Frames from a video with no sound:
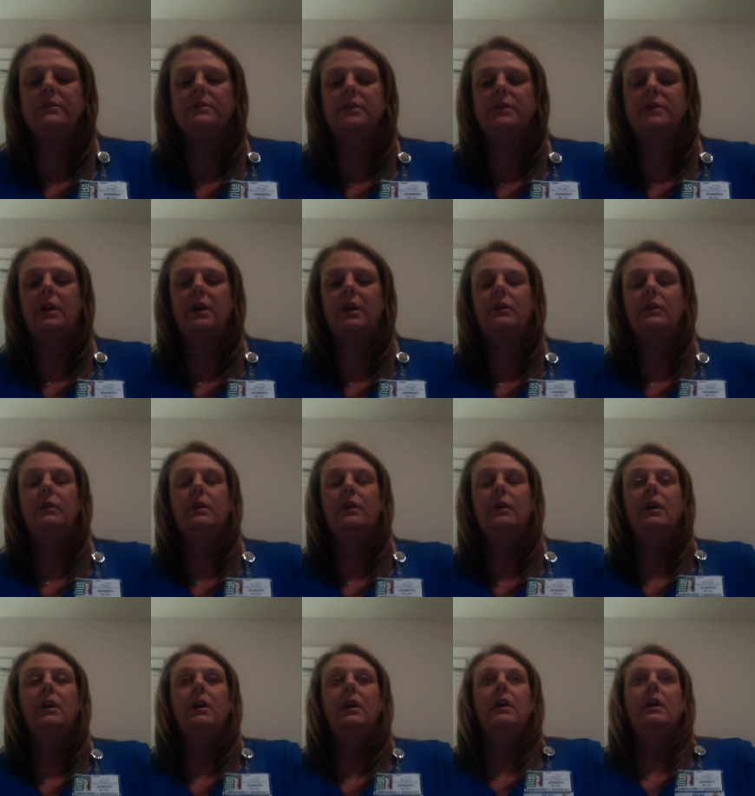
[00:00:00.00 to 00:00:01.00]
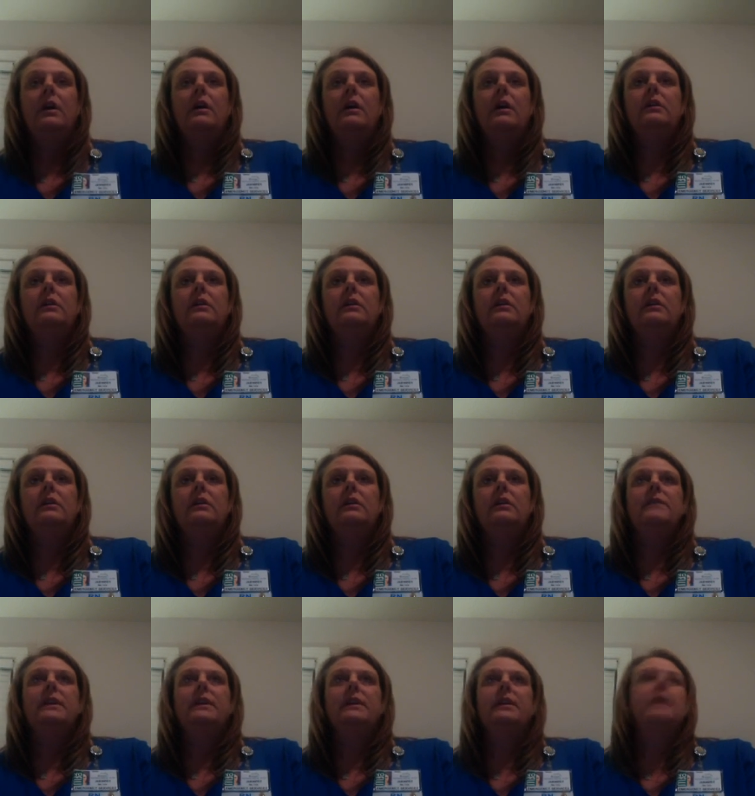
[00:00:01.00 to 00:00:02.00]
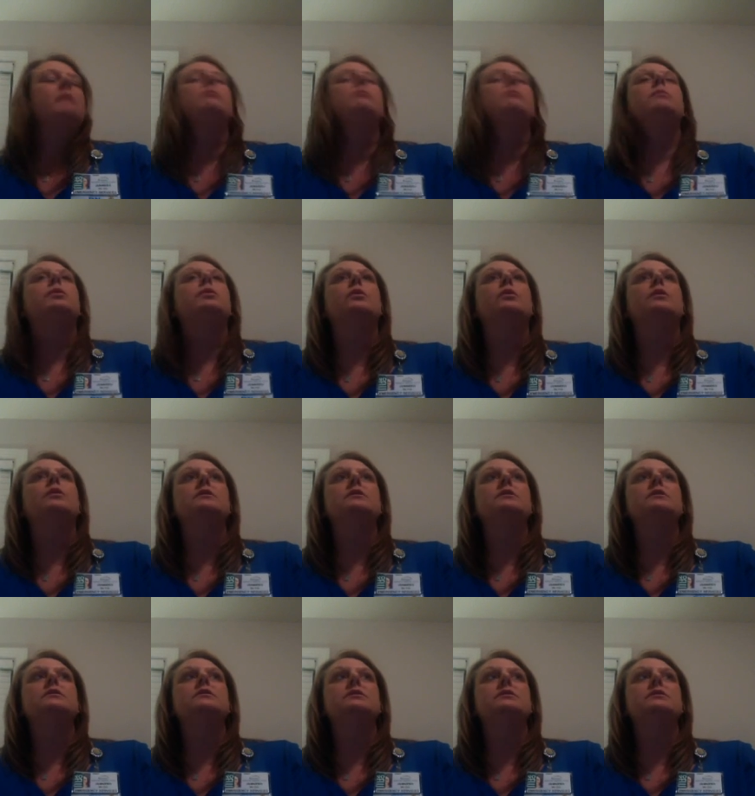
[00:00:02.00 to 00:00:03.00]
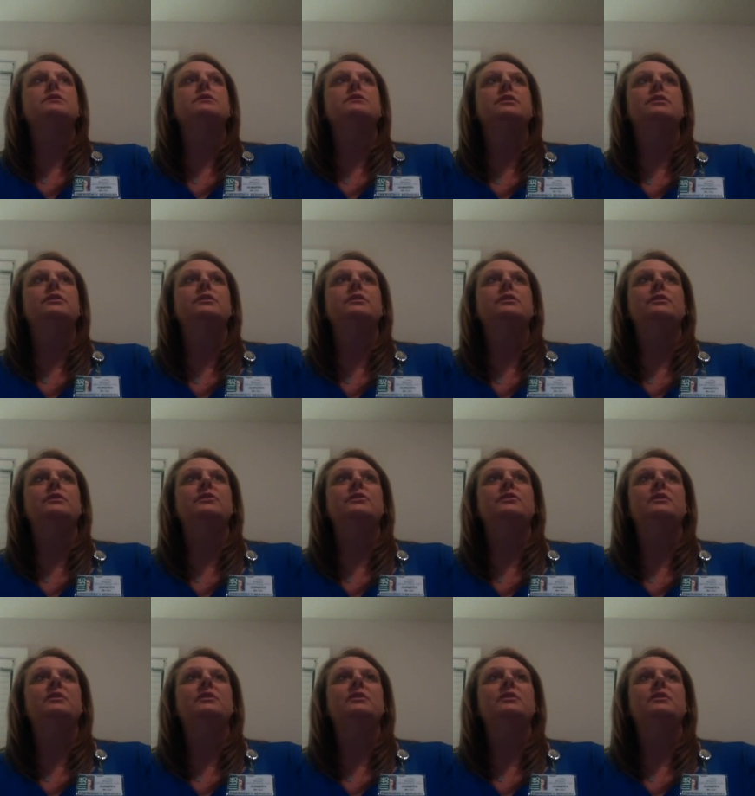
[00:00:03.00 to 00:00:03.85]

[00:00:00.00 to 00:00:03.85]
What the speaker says: So it's very important to